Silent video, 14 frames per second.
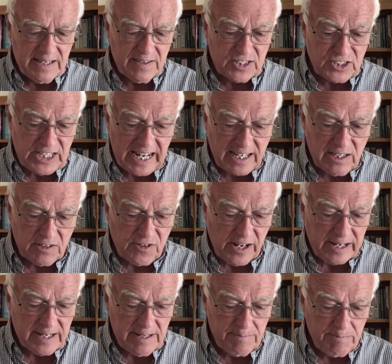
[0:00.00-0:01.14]
The second
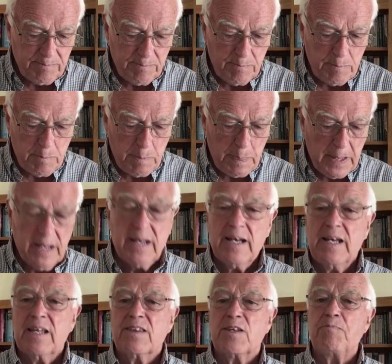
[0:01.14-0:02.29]
thing,
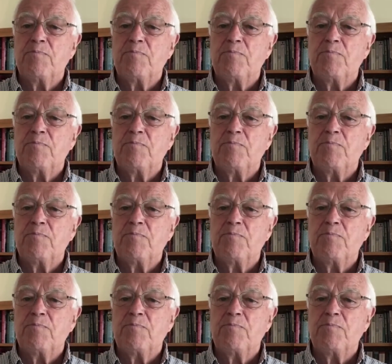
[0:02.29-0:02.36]
the